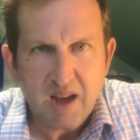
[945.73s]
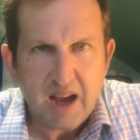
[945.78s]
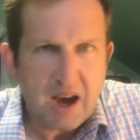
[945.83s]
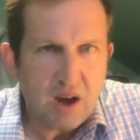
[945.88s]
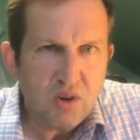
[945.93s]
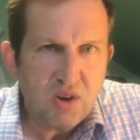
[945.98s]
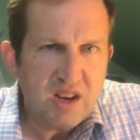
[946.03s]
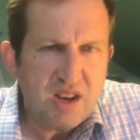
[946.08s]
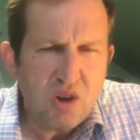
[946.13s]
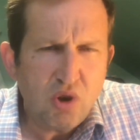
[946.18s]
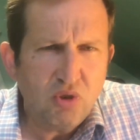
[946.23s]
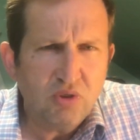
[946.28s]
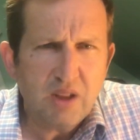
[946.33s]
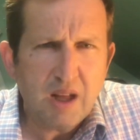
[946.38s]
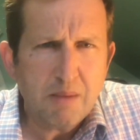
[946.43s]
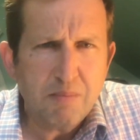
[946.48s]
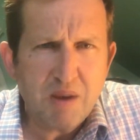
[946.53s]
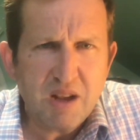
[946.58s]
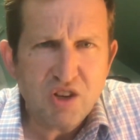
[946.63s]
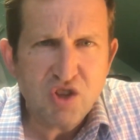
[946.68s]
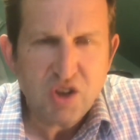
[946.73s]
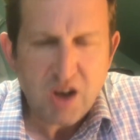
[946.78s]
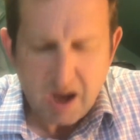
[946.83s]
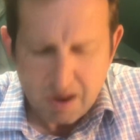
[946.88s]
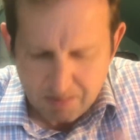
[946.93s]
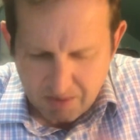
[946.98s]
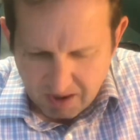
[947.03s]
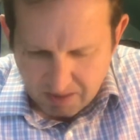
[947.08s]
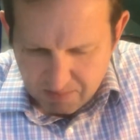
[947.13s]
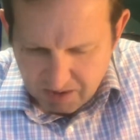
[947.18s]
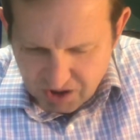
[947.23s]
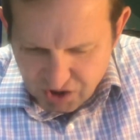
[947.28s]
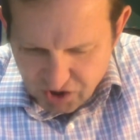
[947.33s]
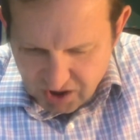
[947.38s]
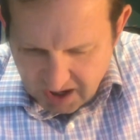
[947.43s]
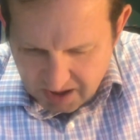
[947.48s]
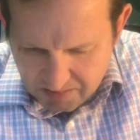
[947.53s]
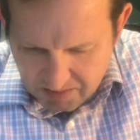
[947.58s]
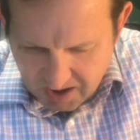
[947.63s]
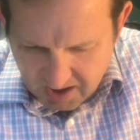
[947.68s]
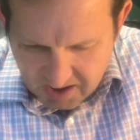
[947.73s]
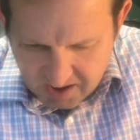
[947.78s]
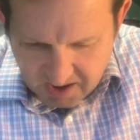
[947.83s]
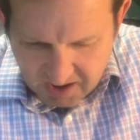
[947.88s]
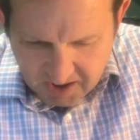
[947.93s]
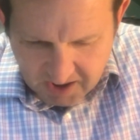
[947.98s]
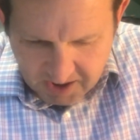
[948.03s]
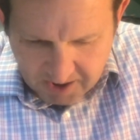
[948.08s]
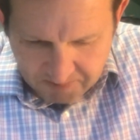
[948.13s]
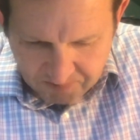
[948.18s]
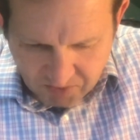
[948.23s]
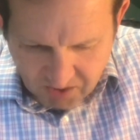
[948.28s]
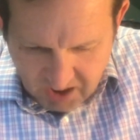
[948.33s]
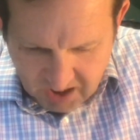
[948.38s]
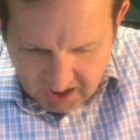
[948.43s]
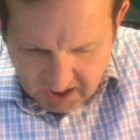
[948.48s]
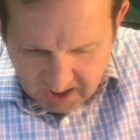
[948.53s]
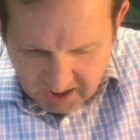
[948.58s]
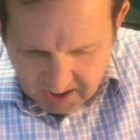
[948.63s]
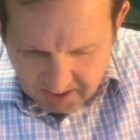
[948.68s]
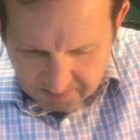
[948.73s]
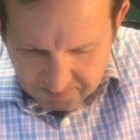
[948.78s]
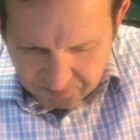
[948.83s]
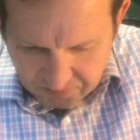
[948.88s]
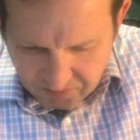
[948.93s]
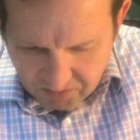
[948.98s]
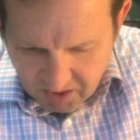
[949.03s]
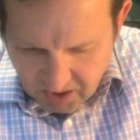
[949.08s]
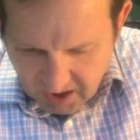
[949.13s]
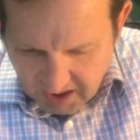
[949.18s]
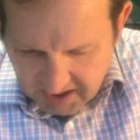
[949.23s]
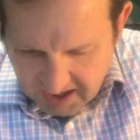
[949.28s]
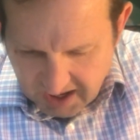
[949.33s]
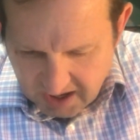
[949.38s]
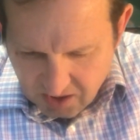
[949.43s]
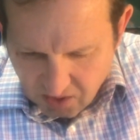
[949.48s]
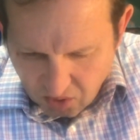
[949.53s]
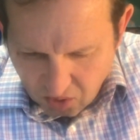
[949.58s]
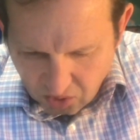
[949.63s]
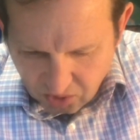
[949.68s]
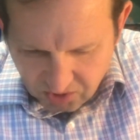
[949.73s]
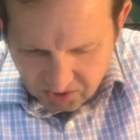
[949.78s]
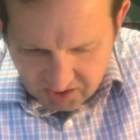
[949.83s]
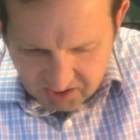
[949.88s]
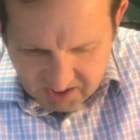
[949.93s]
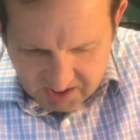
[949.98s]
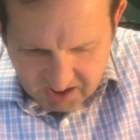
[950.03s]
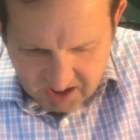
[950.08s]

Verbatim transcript: How did he hold like Beis Shammai? Beis Shammai, um, again, holds